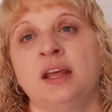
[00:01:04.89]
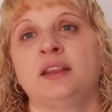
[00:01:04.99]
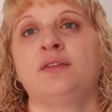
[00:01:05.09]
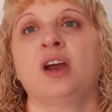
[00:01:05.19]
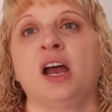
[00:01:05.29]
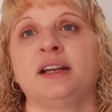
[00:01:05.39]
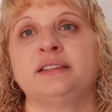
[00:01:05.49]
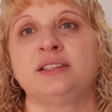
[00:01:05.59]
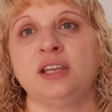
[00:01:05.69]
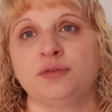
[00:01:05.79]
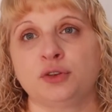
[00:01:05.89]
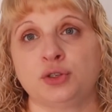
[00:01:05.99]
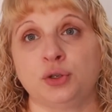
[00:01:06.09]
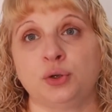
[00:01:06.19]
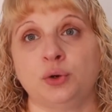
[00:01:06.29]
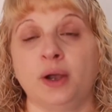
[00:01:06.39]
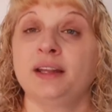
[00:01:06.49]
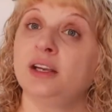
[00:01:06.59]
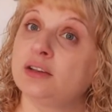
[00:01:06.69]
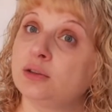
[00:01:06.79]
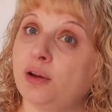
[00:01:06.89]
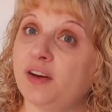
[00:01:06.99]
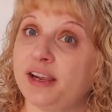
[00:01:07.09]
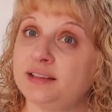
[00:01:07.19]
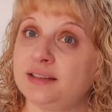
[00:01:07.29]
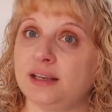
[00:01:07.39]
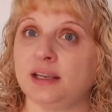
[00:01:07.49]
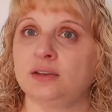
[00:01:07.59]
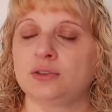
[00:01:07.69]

They've got tea for two, and they also have iced tea.